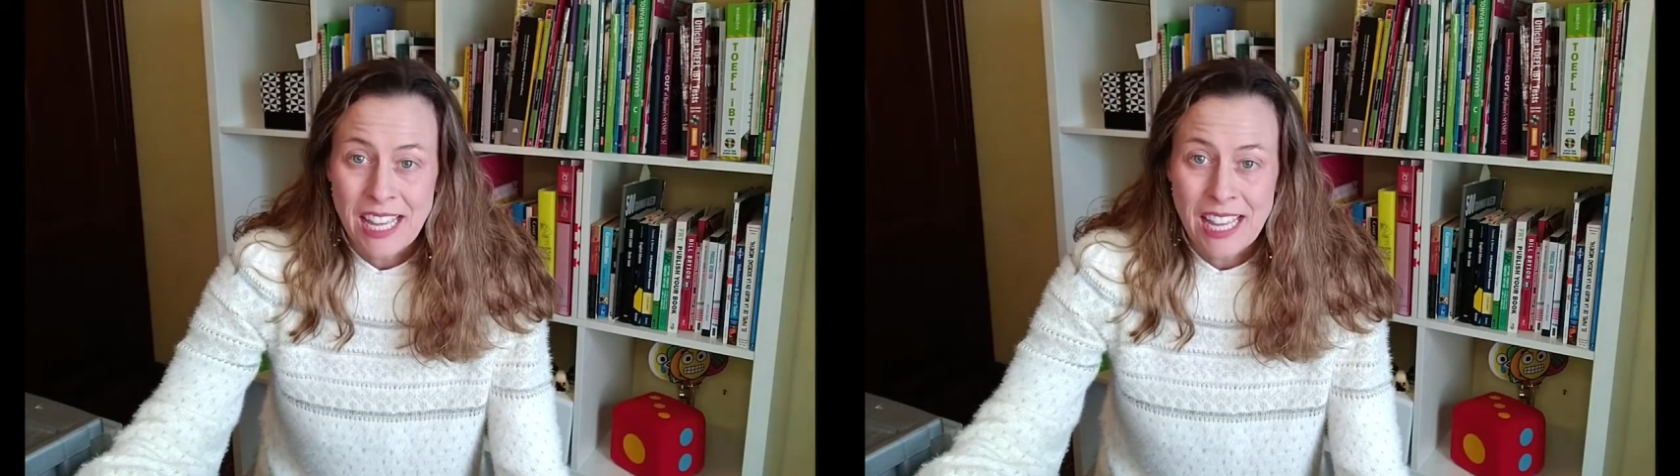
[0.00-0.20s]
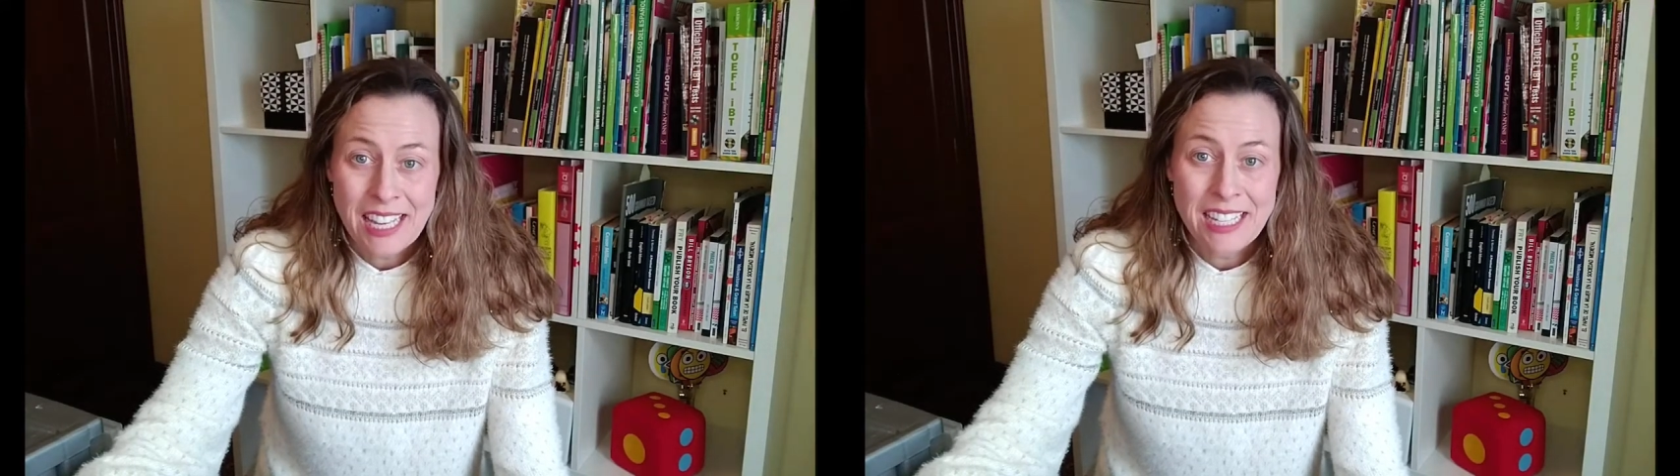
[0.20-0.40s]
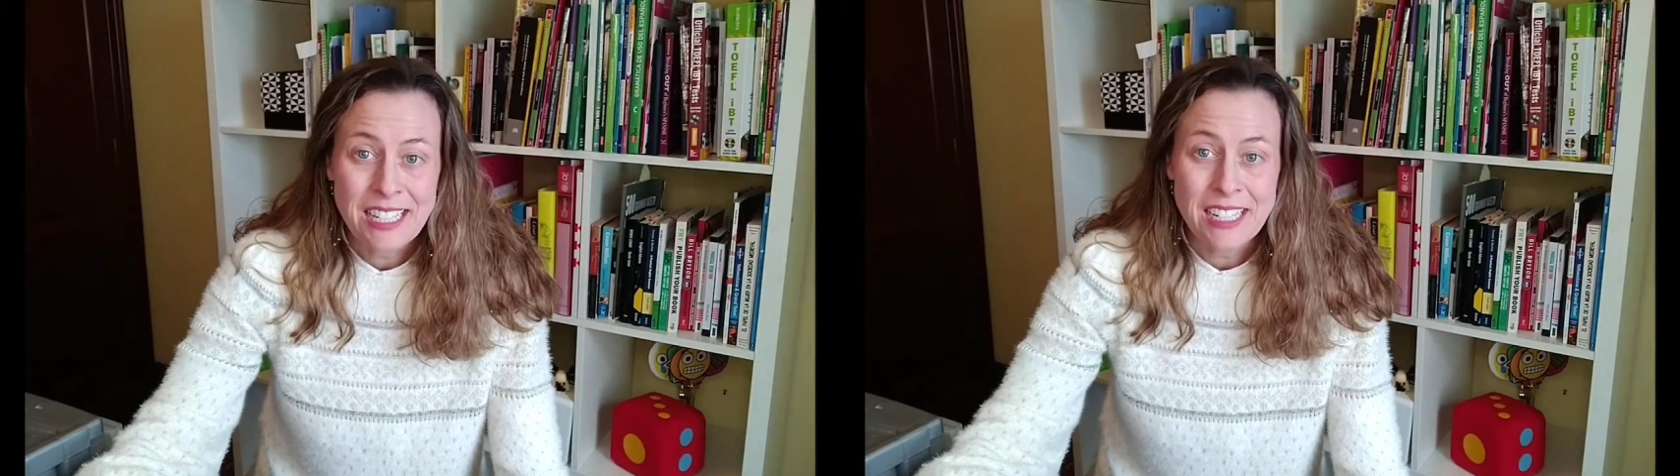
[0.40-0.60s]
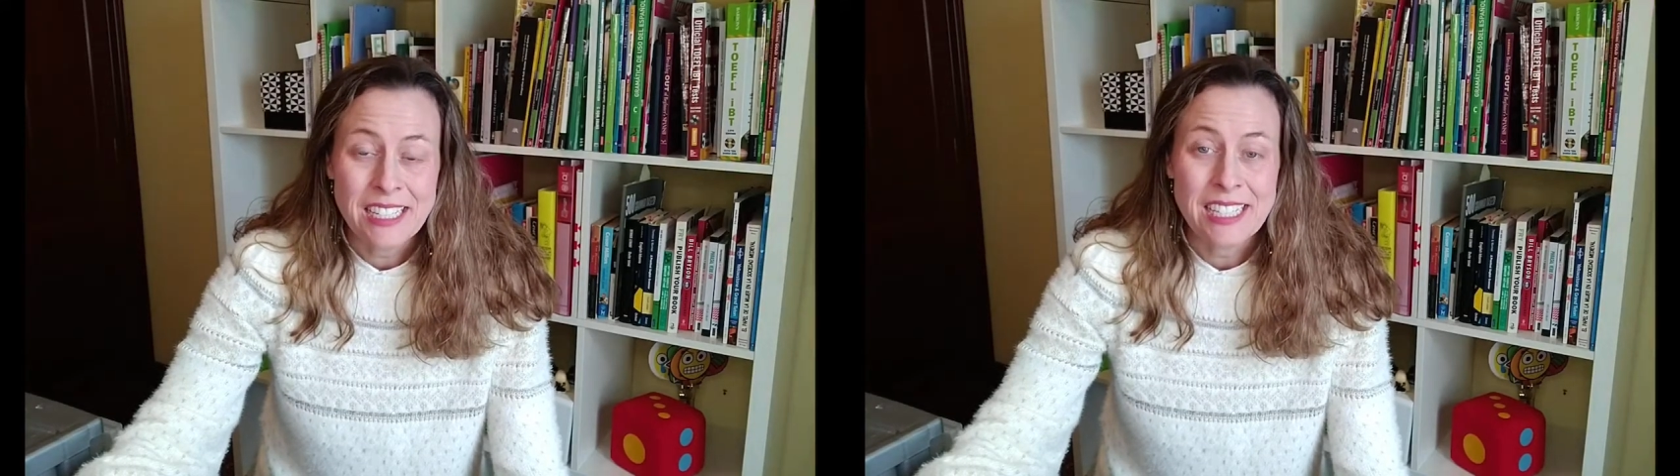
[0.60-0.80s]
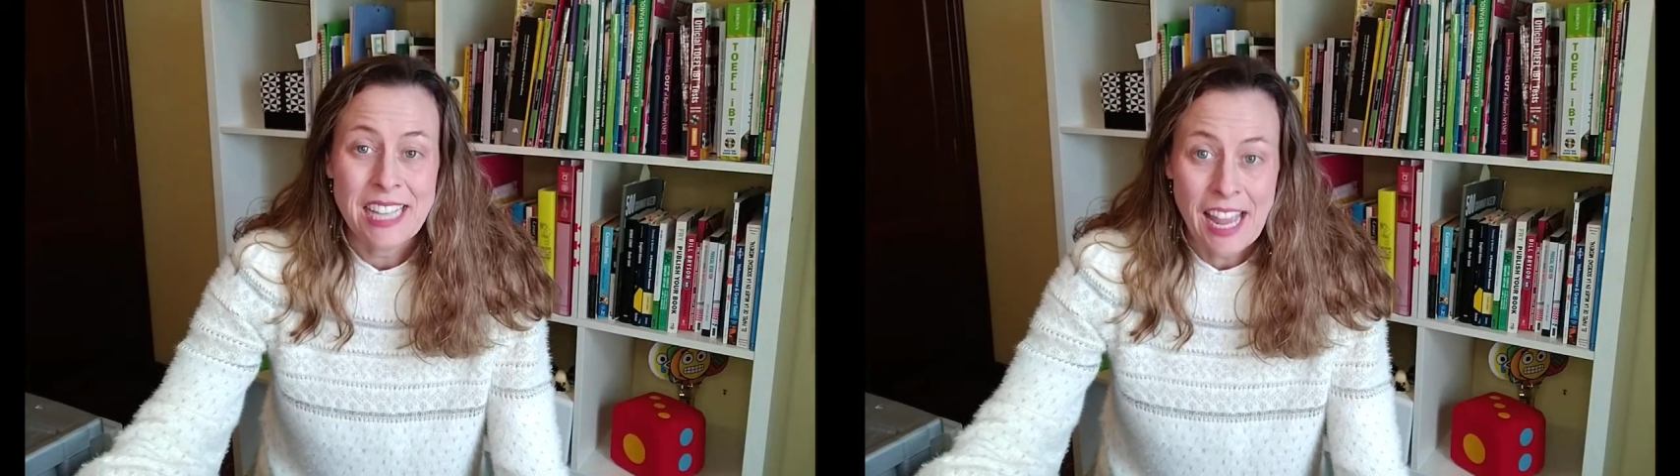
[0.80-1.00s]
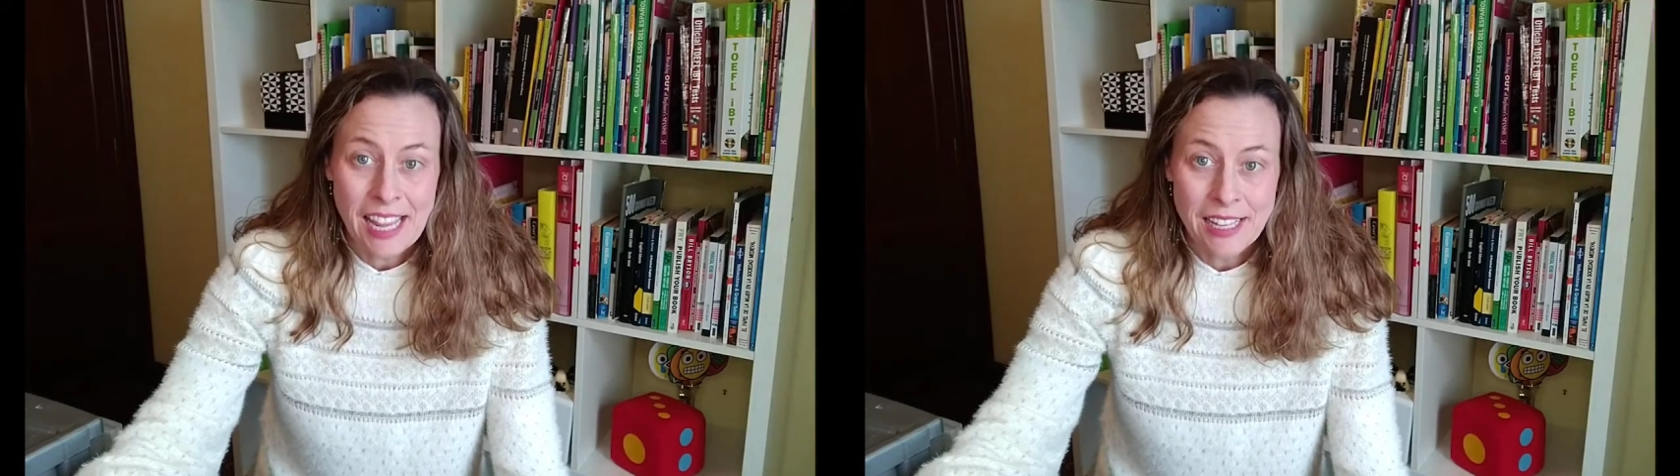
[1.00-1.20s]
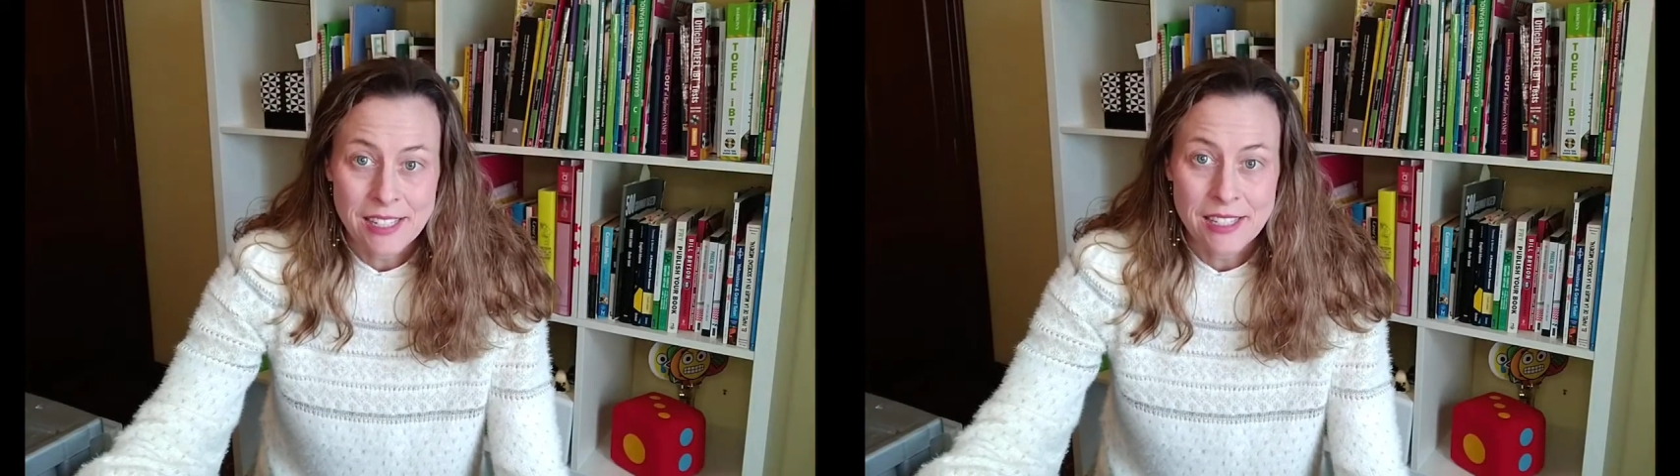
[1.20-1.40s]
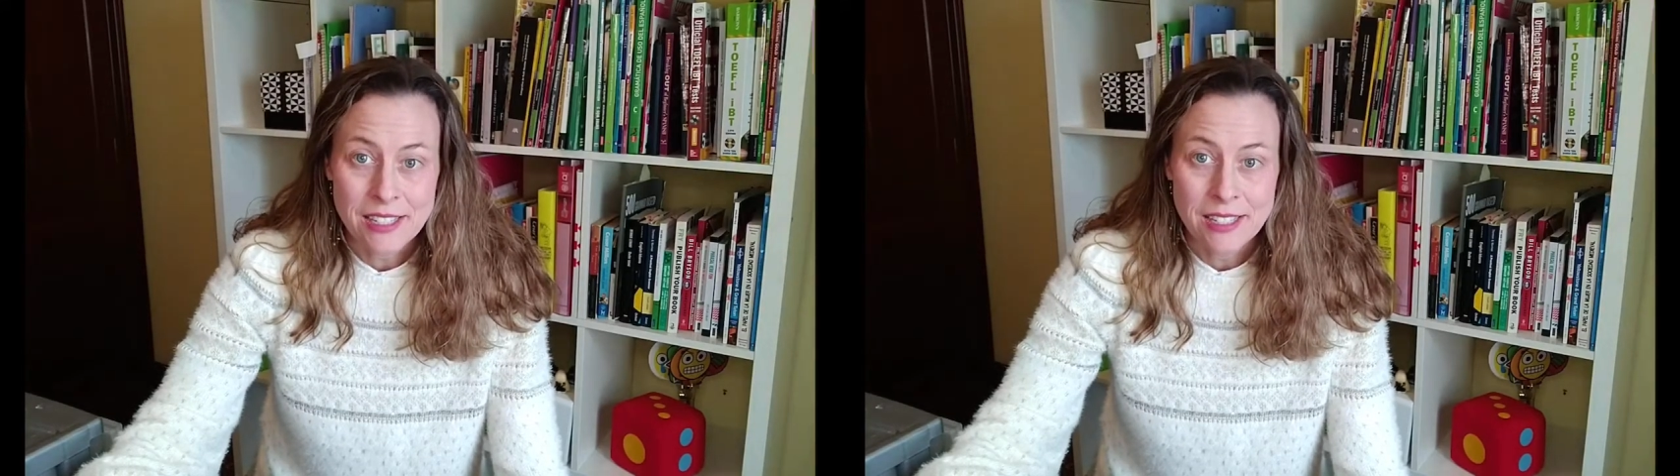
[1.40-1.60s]
10
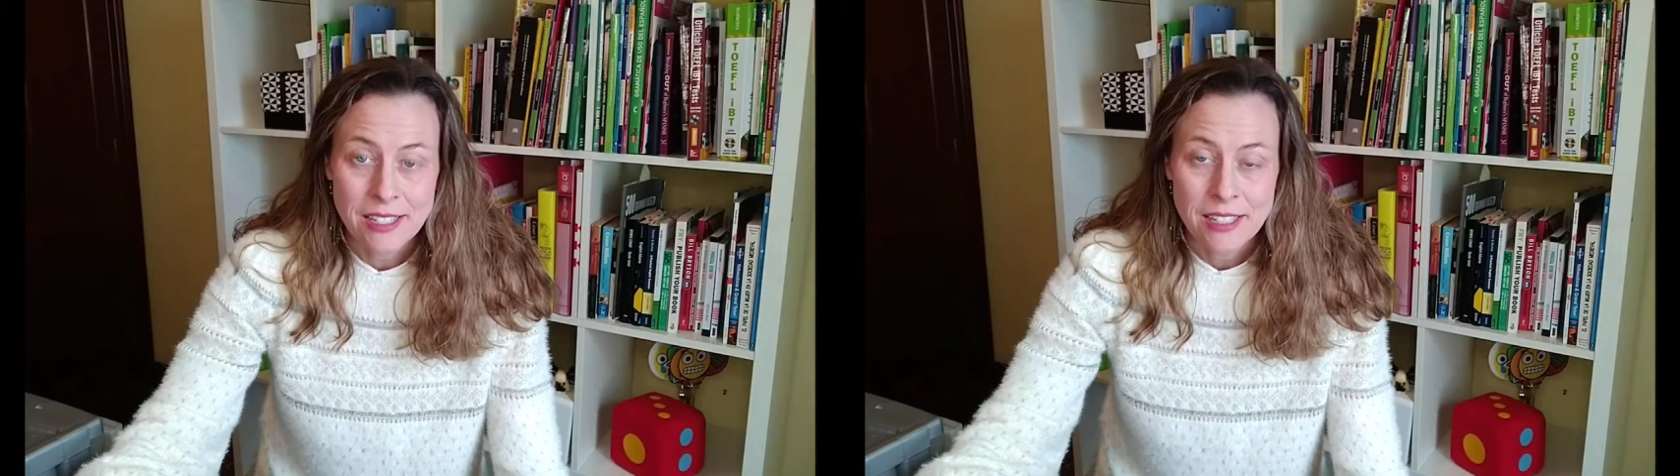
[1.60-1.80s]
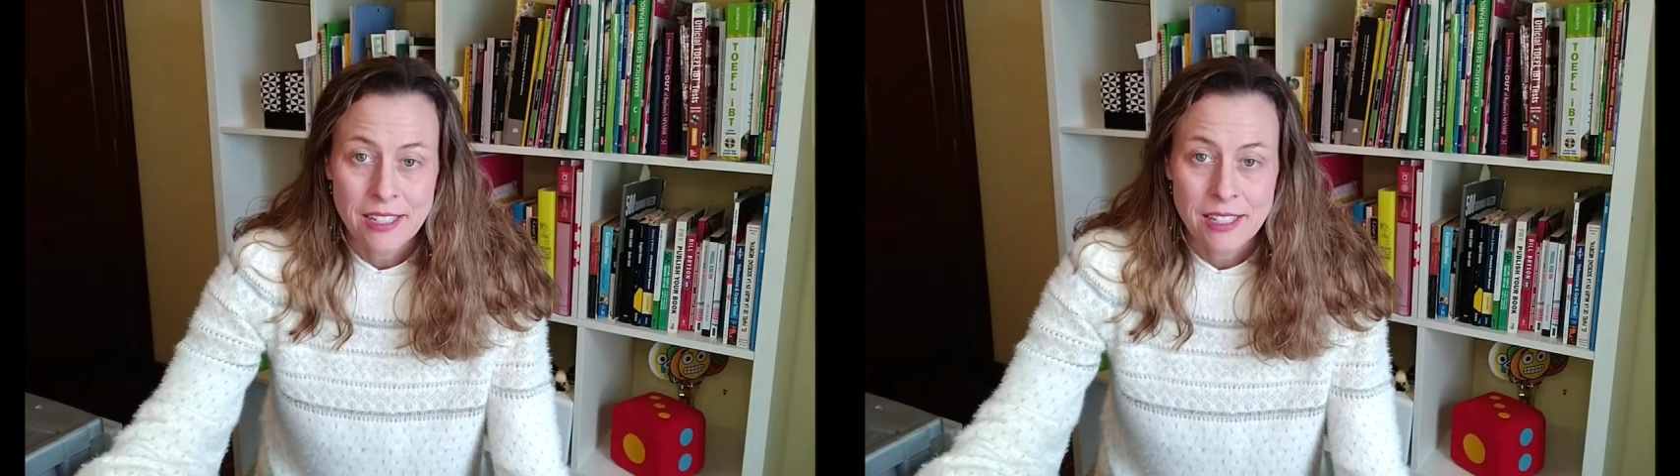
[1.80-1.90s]
days,